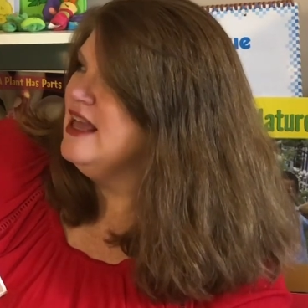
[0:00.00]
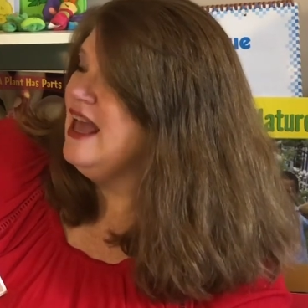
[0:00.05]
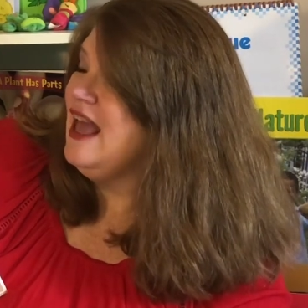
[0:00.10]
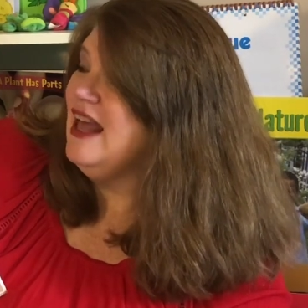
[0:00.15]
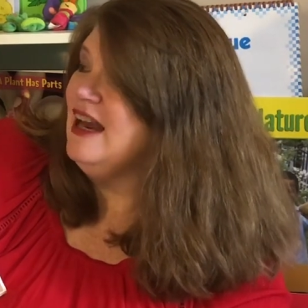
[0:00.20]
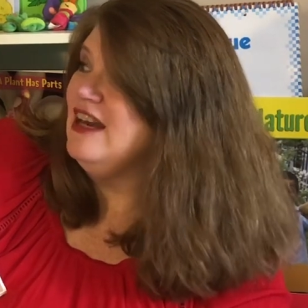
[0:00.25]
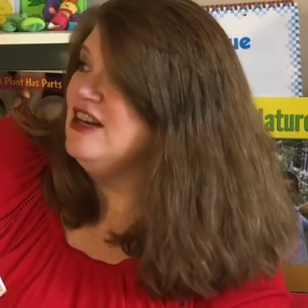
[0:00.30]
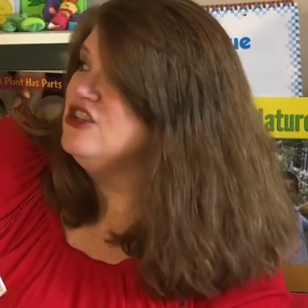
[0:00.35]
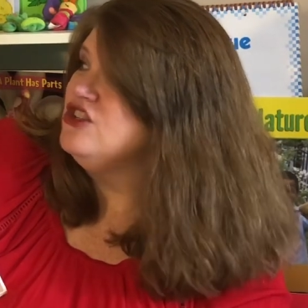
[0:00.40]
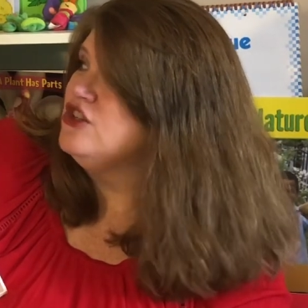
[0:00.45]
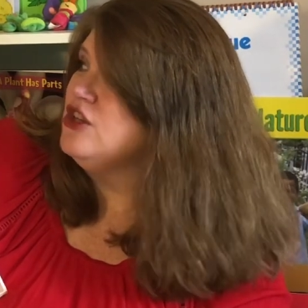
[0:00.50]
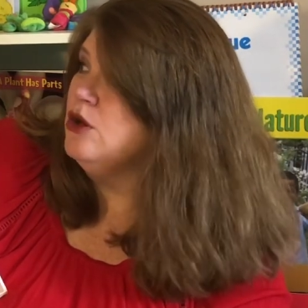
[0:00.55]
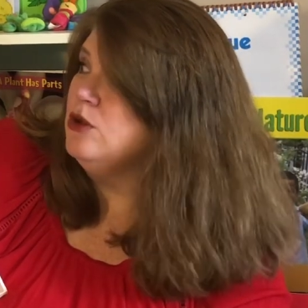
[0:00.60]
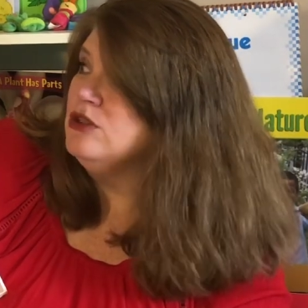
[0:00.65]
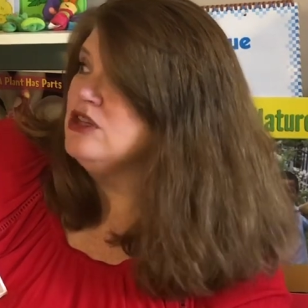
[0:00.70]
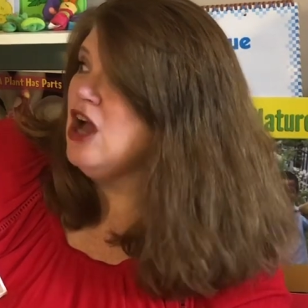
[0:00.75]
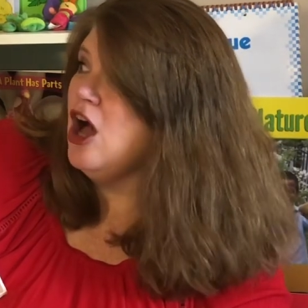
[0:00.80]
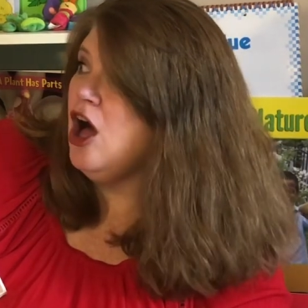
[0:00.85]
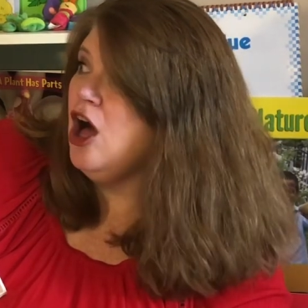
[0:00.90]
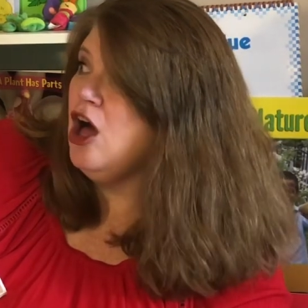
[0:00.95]
and had
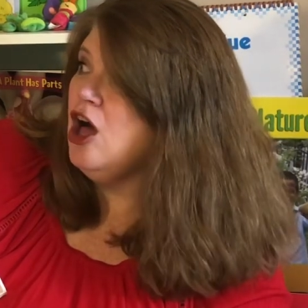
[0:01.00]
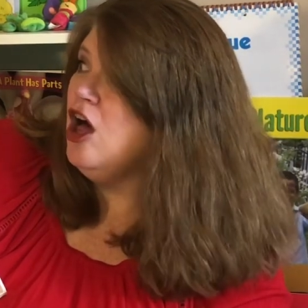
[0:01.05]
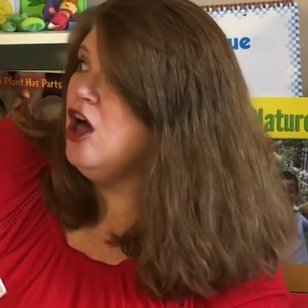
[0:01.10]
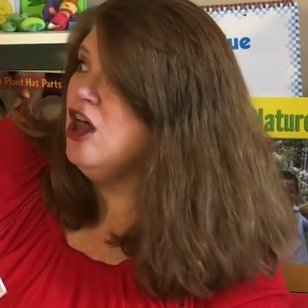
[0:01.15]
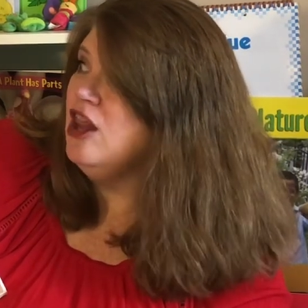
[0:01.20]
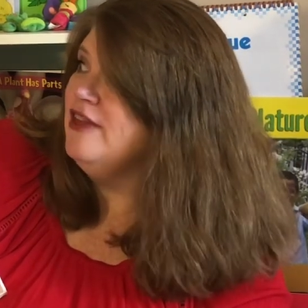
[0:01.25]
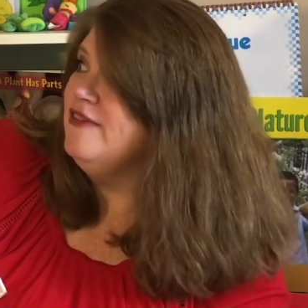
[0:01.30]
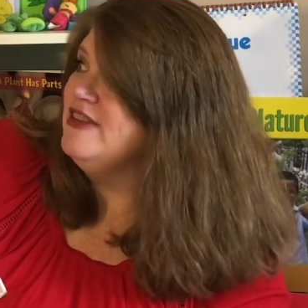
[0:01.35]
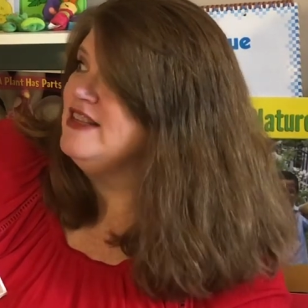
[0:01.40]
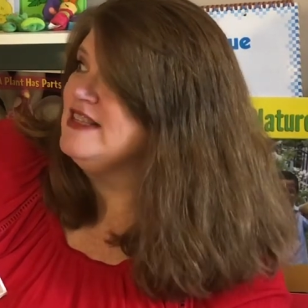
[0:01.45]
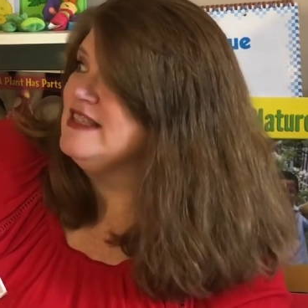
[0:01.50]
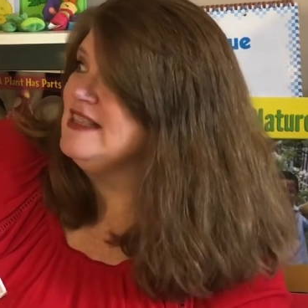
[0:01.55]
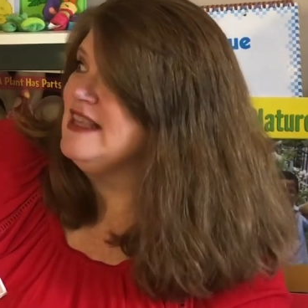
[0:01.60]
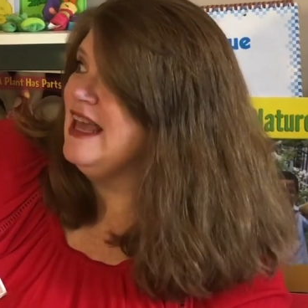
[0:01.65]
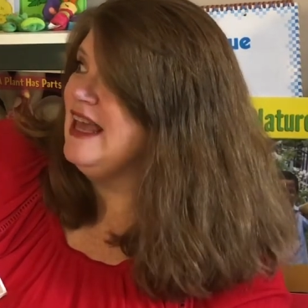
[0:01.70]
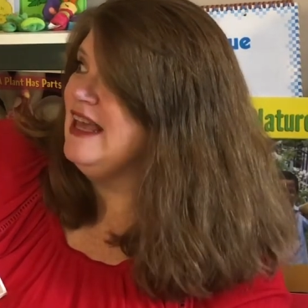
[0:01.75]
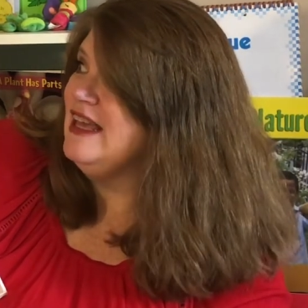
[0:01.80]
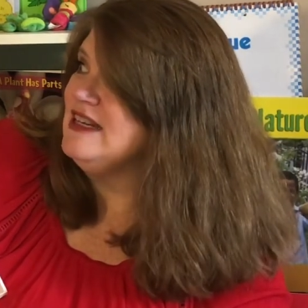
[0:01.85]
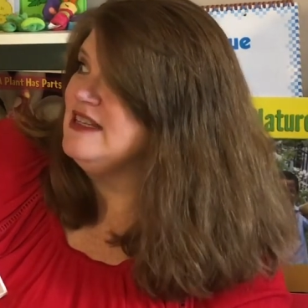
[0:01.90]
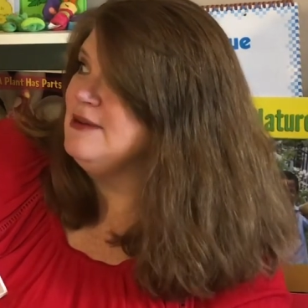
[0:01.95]
sold all of his
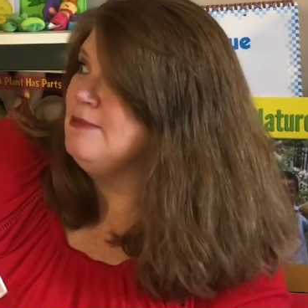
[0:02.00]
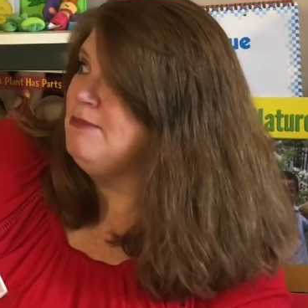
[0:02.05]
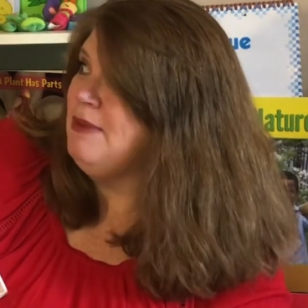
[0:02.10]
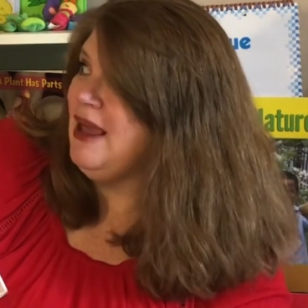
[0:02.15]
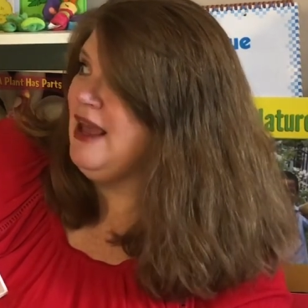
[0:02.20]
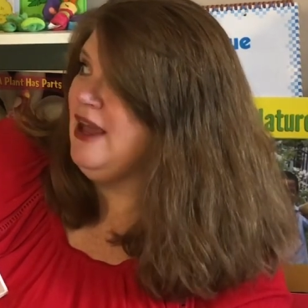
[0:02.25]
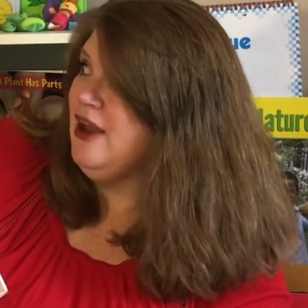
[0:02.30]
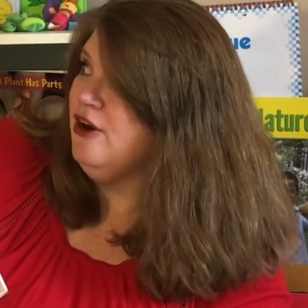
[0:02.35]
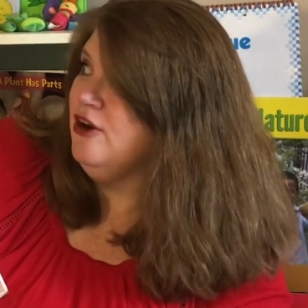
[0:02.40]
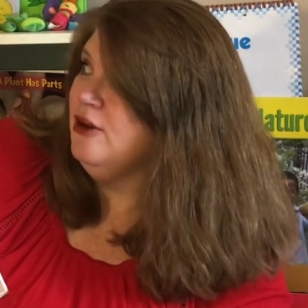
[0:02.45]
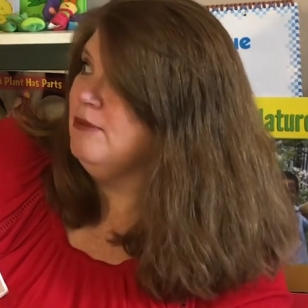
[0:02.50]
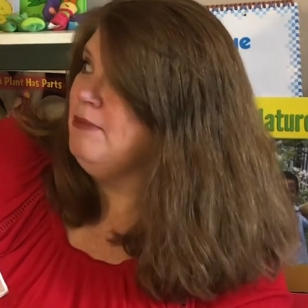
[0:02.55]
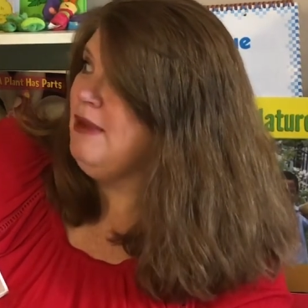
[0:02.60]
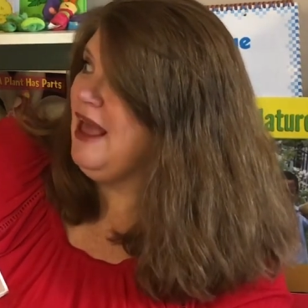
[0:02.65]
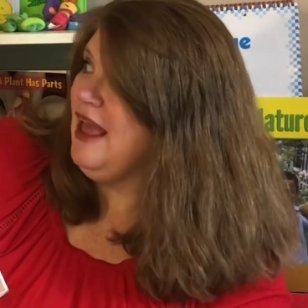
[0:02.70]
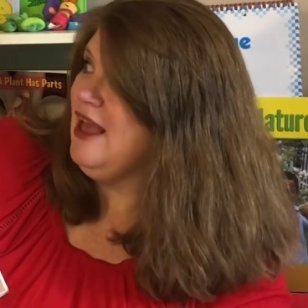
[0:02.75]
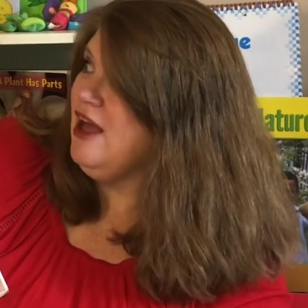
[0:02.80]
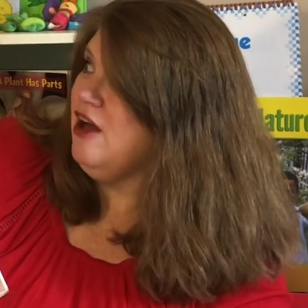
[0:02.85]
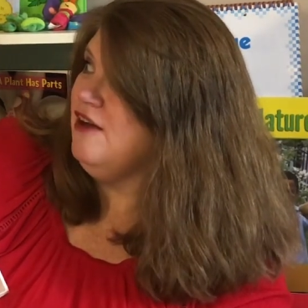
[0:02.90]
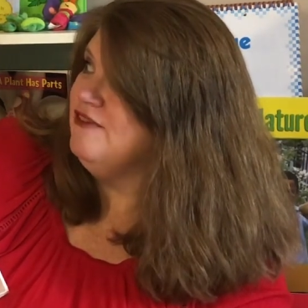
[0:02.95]
land to Bear to
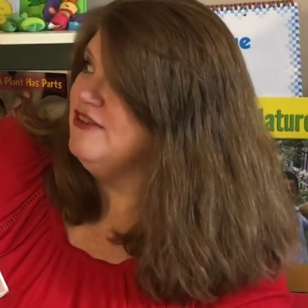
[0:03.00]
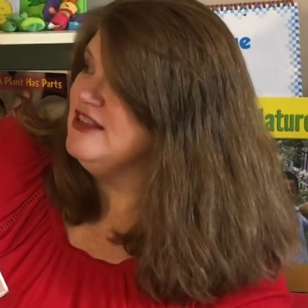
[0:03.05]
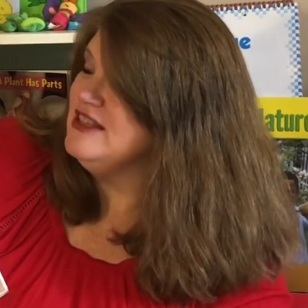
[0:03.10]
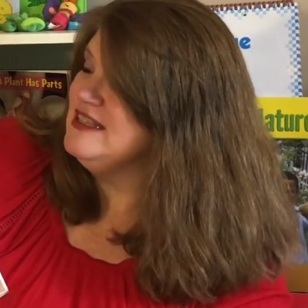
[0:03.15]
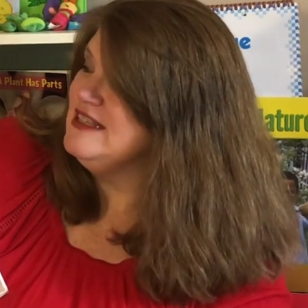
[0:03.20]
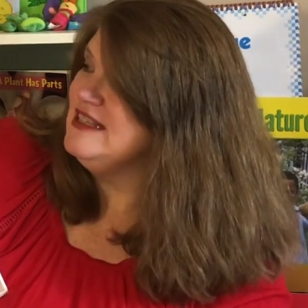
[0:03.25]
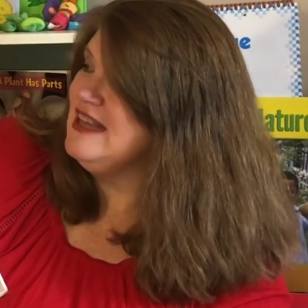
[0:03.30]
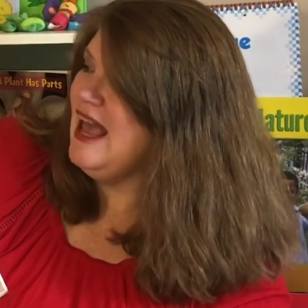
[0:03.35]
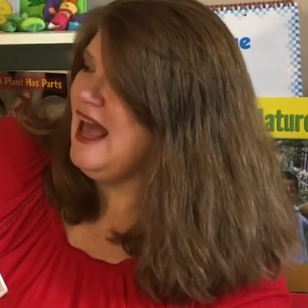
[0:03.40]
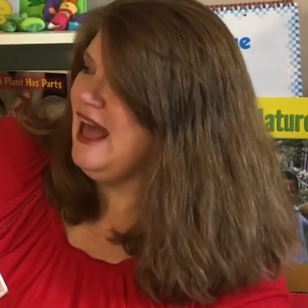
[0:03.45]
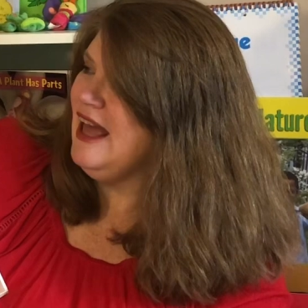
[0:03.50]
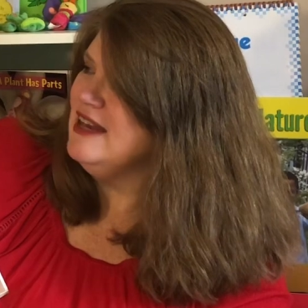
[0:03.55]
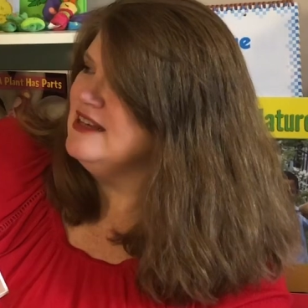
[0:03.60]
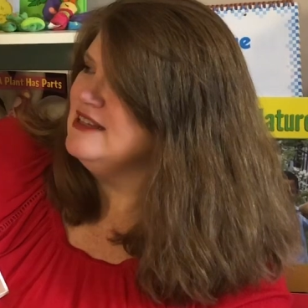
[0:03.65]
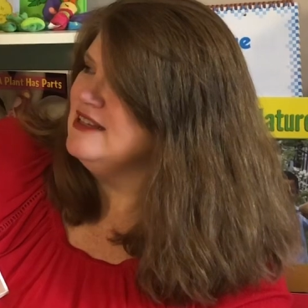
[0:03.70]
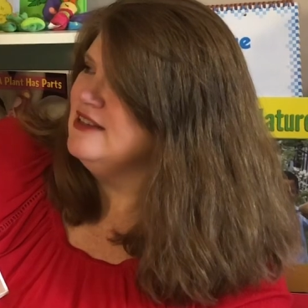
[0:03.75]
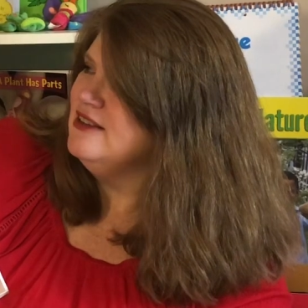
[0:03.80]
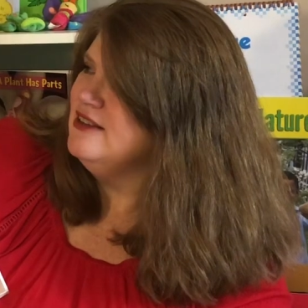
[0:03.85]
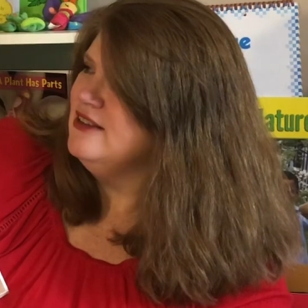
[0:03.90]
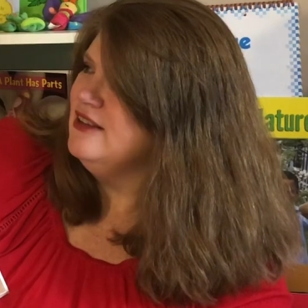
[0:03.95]
pay off his debt.